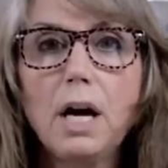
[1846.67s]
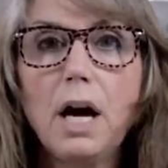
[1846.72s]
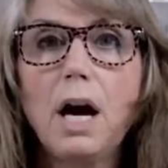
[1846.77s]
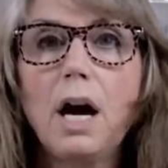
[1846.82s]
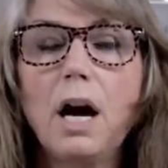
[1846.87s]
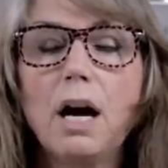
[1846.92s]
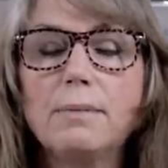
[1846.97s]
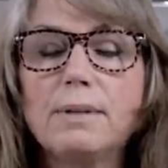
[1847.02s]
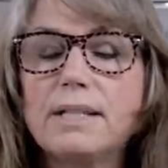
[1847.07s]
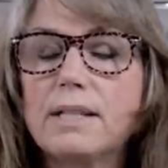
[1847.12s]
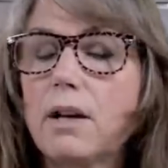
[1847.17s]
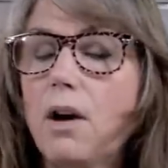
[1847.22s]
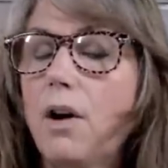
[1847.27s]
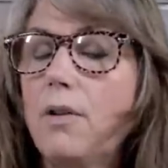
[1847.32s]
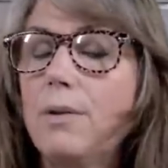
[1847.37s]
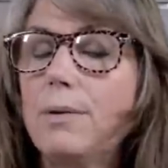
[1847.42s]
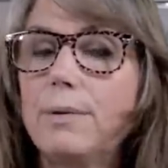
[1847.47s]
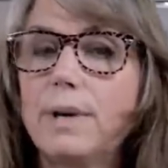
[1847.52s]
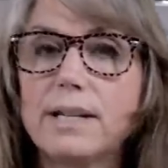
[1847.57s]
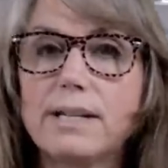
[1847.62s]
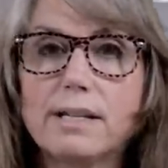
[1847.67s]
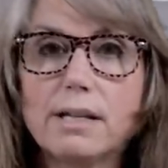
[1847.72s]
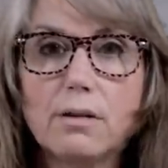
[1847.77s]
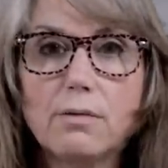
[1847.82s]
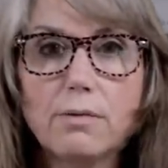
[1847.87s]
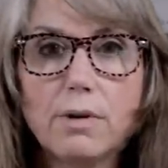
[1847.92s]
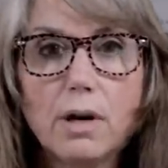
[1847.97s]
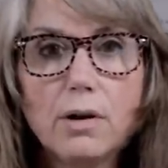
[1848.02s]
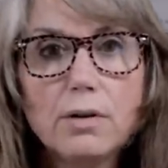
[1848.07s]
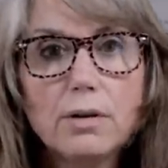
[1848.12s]
Um, it's called The
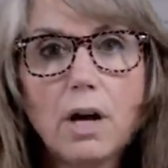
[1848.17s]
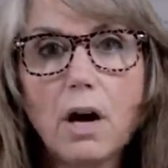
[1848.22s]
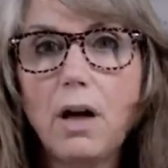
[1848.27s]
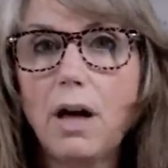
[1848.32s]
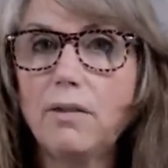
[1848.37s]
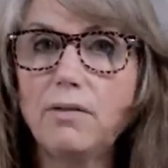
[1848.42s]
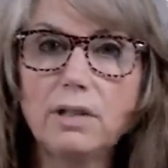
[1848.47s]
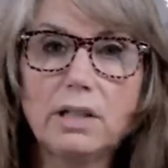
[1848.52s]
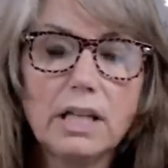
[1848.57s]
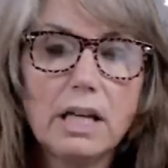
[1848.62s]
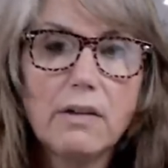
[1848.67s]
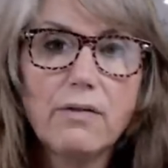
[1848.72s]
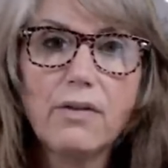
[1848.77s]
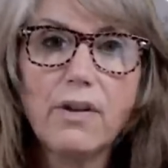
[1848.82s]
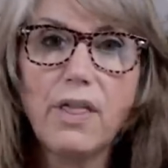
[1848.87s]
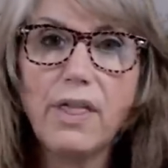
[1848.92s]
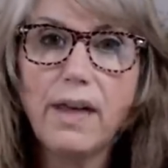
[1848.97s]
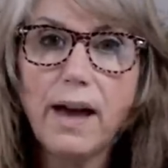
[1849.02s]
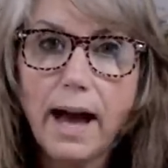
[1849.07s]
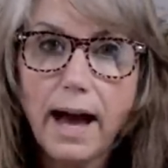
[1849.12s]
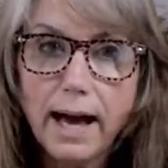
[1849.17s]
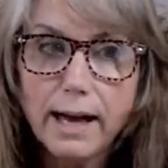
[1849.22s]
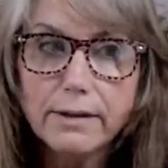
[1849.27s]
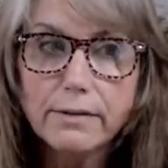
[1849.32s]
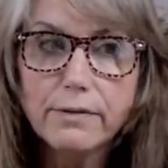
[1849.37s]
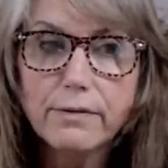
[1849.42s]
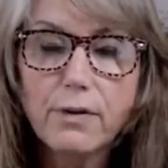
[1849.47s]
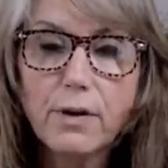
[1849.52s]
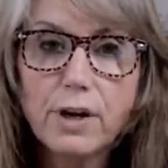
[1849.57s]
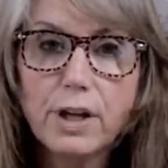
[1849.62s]
Rustic Road. I'll have a link for that
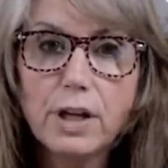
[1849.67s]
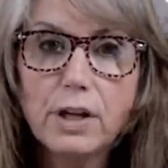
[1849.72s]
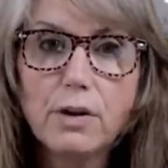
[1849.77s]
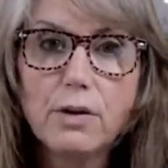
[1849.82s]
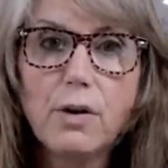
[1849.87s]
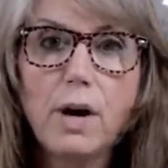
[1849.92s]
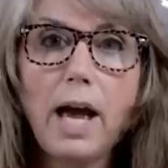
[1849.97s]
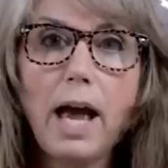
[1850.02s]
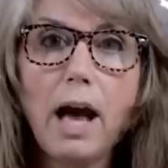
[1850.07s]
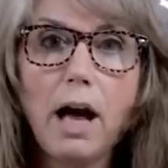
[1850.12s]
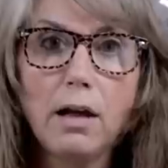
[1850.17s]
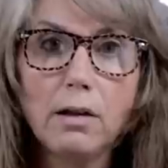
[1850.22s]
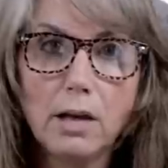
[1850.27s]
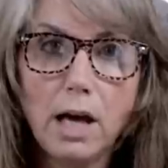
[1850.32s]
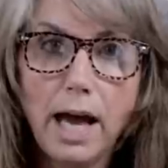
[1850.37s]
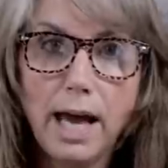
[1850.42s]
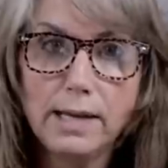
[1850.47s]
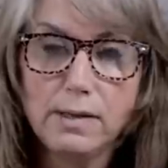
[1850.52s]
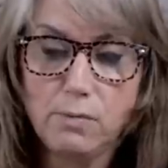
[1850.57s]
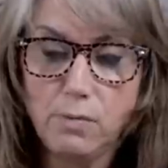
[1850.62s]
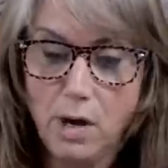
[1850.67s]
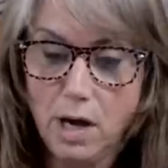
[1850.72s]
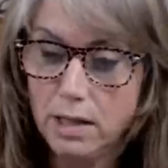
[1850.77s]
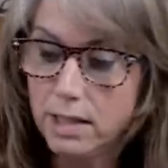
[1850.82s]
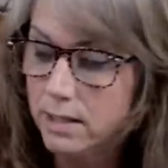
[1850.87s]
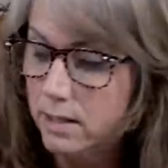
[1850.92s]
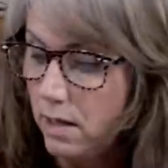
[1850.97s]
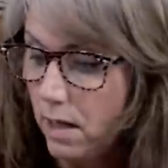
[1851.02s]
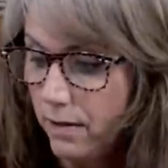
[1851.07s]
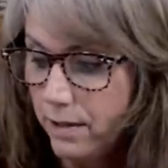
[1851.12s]
for you, as well
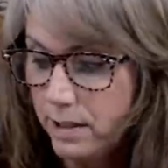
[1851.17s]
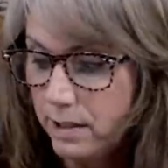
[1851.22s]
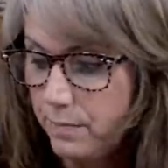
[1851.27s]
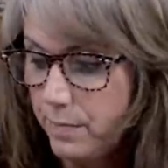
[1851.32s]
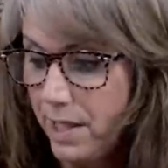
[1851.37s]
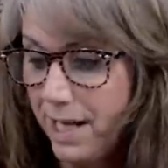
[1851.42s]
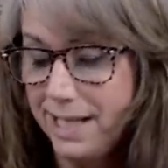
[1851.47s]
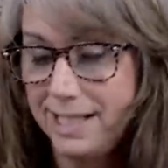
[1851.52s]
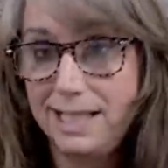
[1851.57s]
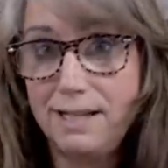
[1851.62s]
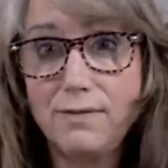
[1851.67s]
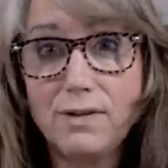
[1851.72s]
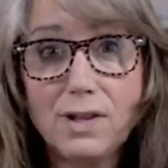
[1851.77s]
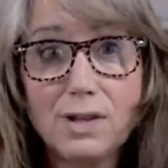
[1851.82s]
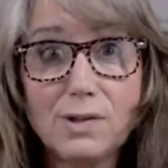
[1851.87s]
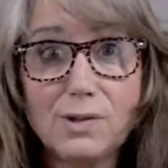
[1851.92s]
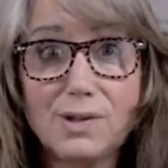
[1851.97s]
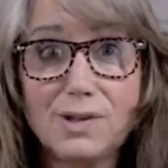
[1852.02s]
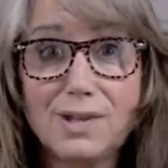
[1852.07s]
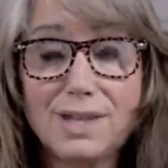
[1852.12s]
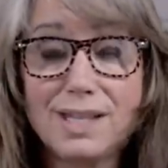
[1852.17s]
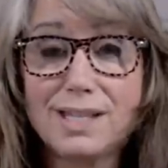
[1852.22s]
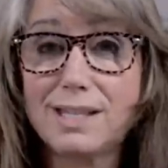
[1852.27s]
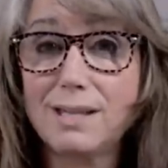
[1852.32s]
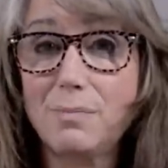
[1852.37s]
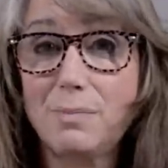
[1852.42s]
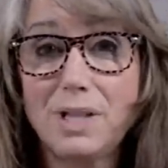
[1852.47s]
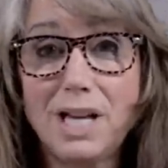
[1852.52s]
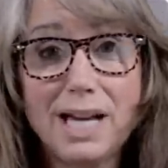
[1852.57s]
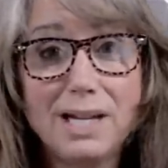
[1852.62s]
as all the supplies, even though the
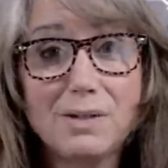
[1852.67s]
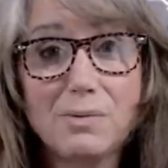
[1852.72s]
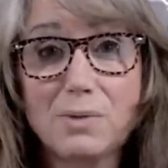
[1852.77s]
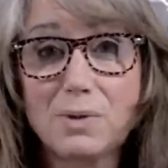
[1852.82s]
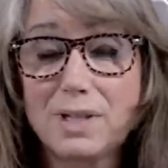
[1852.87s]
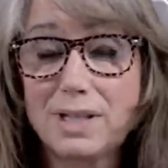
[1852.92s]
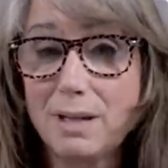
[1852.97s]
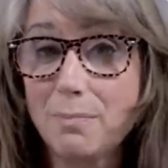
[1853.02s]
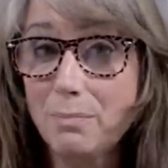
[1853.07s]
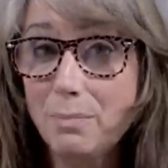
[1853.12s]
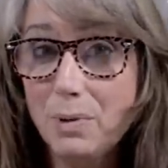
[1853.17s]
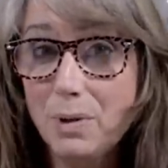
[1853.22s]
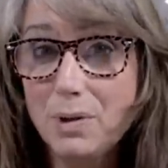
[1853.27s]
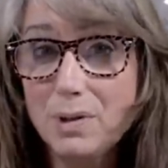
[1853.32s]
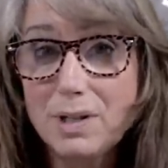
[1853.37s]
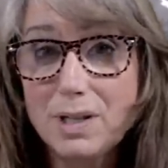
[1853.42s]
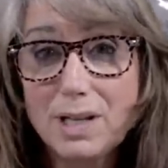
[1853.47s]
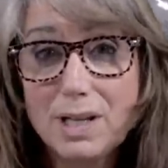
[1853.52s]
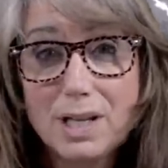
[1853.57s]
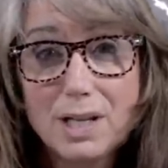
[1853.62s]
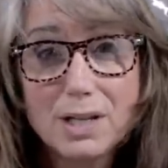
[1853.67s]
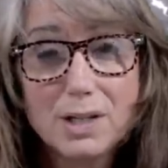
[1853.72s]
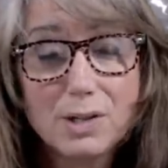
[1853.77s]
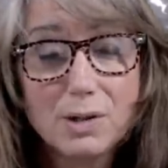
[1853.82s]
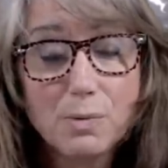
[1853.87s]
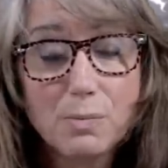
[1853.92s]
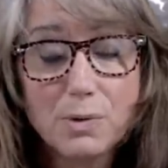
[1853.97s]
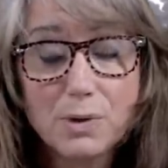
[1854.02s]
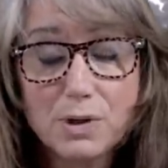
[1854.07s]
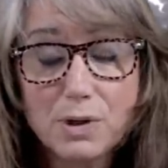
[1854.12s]
supplies were simple,
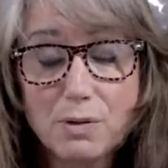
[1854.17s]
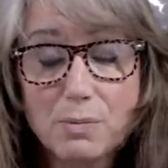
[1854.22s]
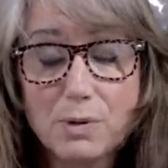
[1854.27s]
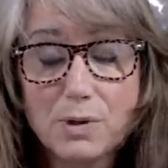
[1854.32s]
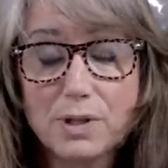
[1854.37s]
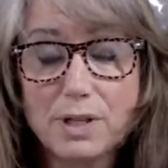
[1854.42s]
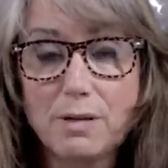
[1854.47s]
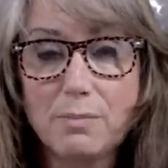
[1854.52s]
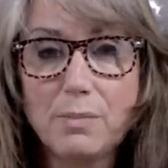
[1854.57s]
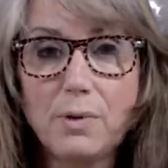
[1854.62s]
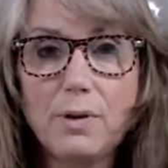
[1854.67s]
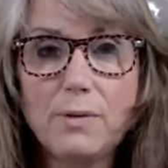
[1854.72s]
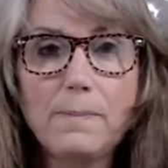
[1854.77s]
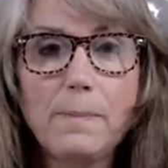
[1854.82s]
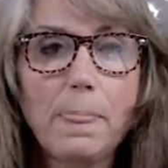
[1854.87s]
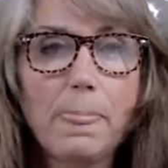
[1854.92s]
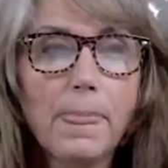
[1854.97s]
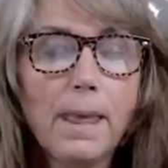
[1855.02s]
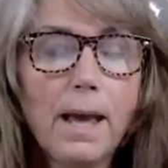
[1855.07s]
super, super simple.